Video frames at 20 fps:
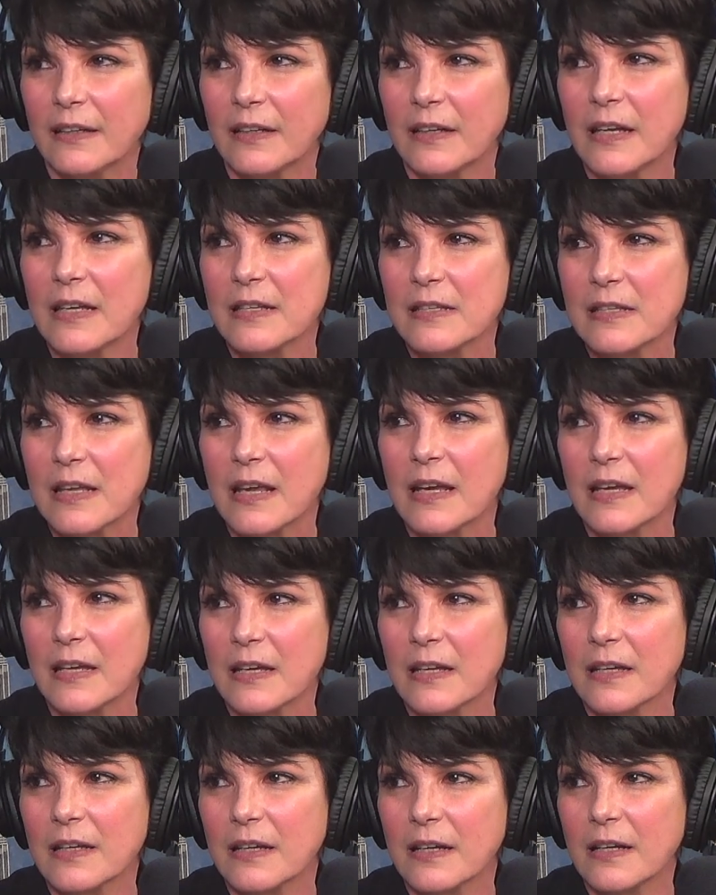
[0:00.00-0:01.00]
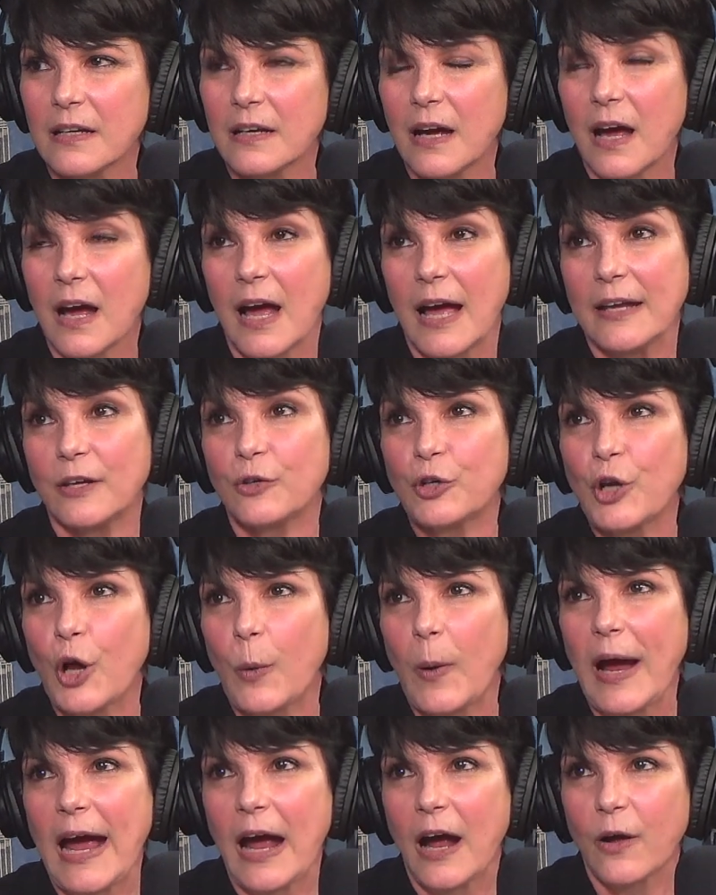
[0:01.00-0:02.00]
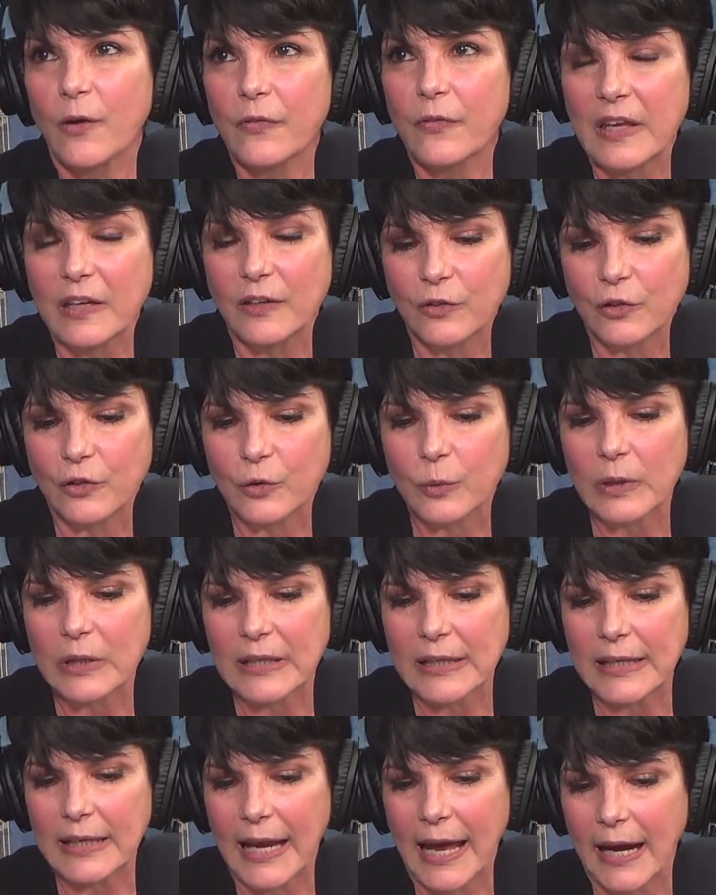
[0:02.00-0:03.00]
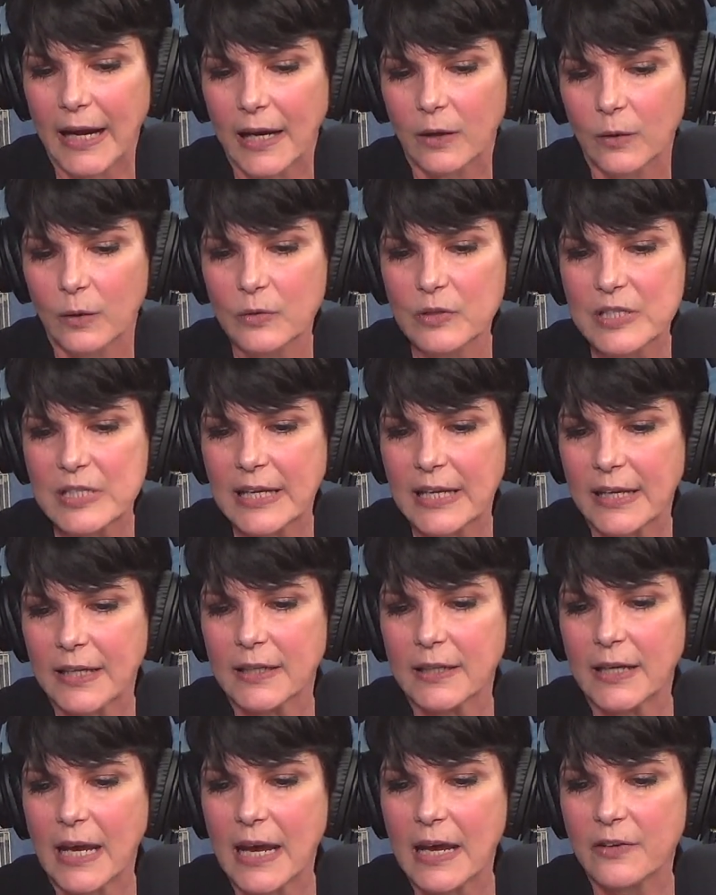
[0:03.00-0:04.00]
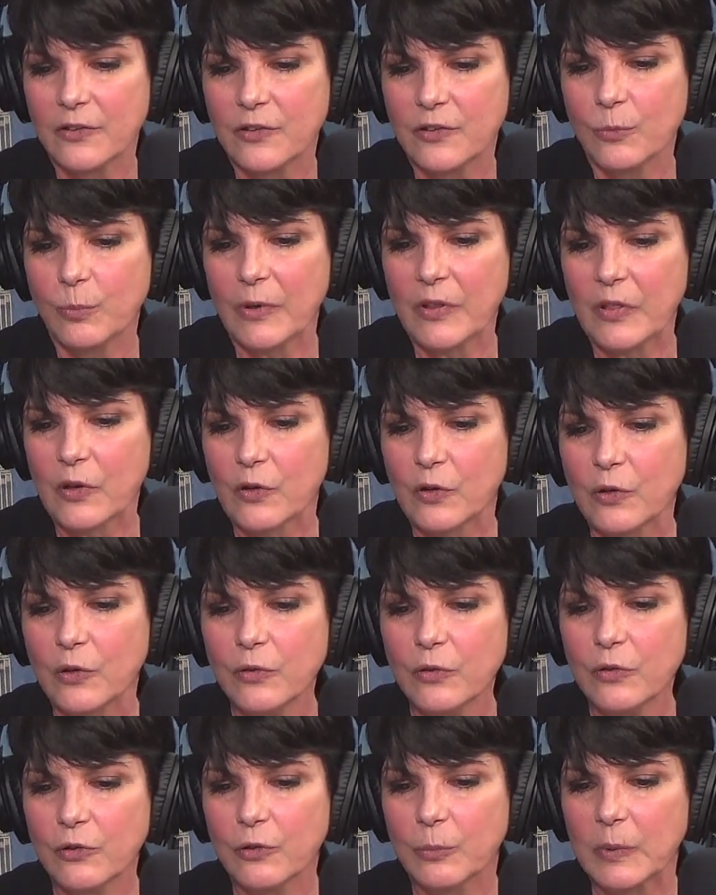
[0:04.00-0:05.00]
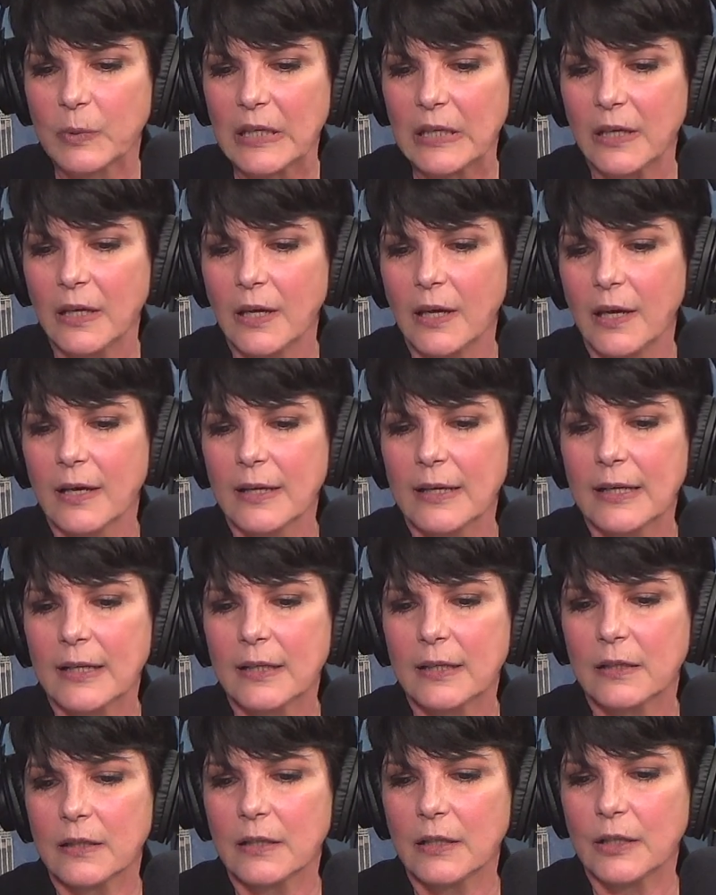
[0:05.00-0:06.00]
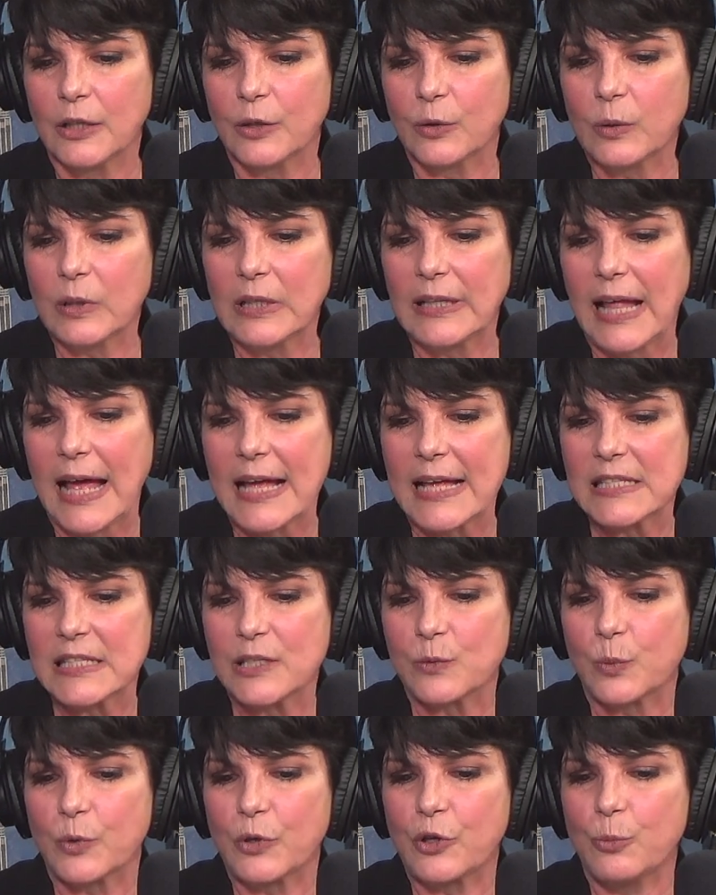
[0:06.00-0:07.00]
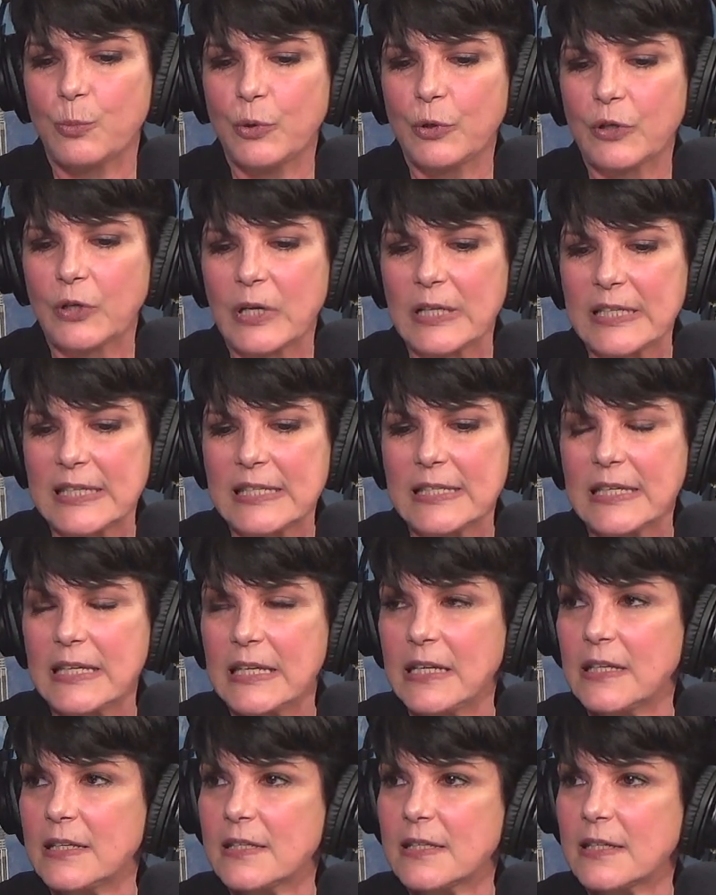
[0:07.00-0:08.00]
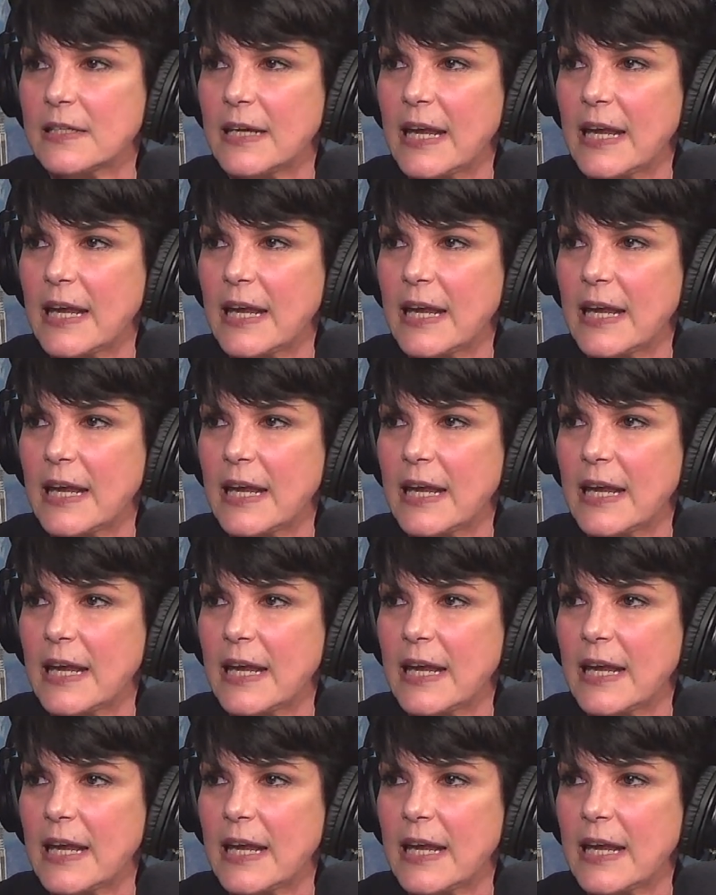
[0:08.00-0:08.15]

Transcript: Is I don't know how they do it now to get an agent, but there used to be, you know, classes where you put on scenes and